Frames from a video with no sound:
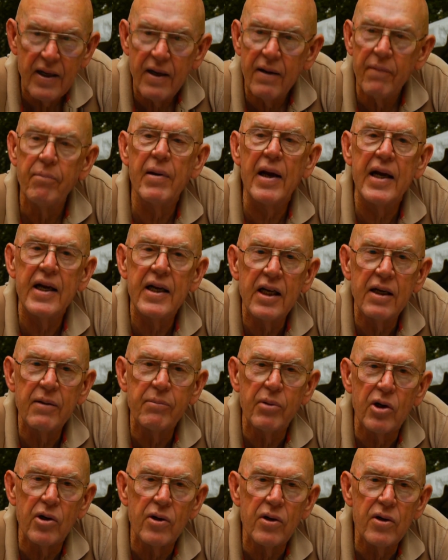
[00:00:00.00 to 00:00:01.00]
banding
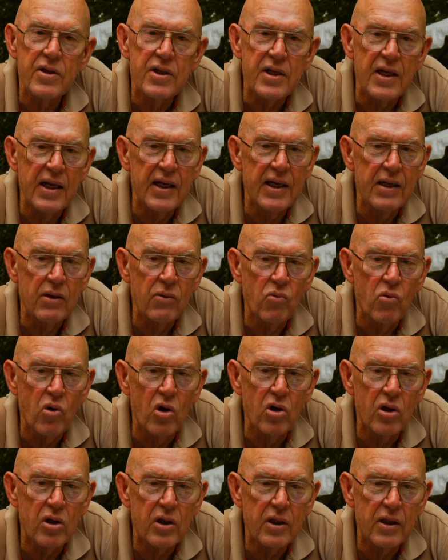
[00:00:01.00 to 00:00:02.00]
birds and
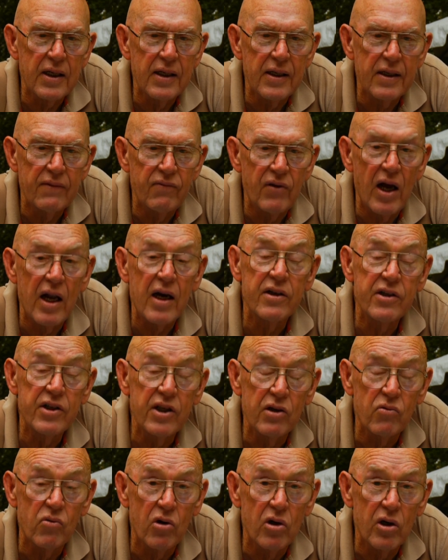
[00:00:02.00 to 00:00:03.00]
work,
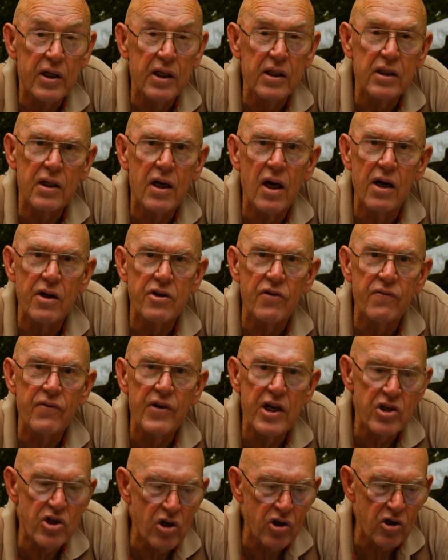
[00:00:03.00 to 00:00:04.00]
volunteer work in the
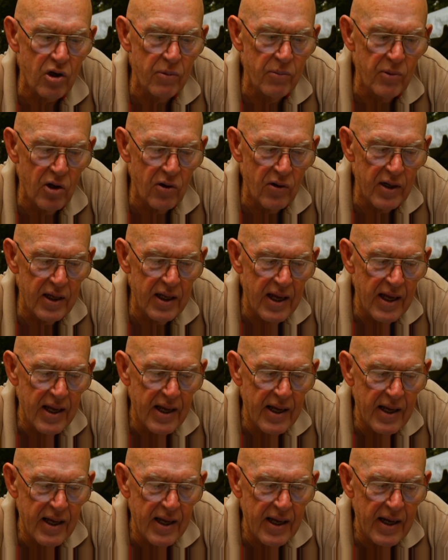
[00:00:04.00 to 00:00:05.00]
conservation community,
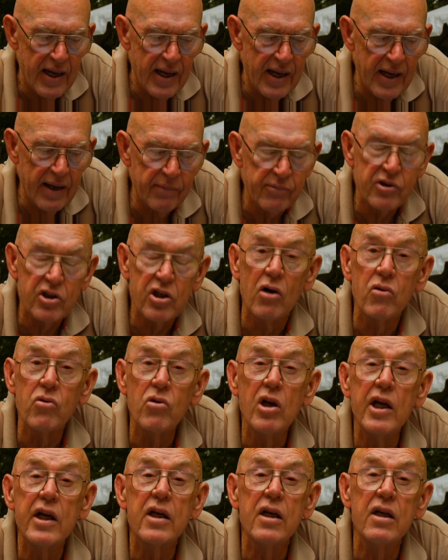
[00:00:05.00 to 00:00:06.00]
I am
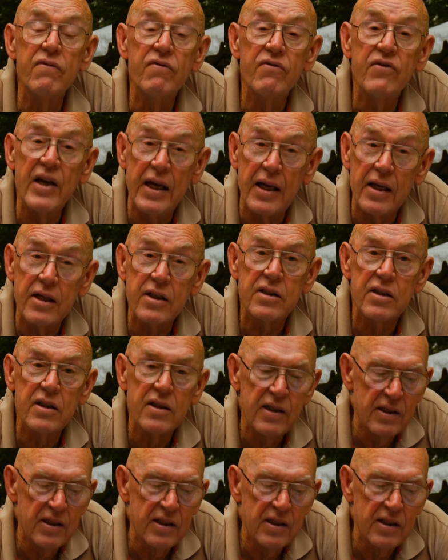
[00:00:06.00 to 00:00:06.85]
totally convinced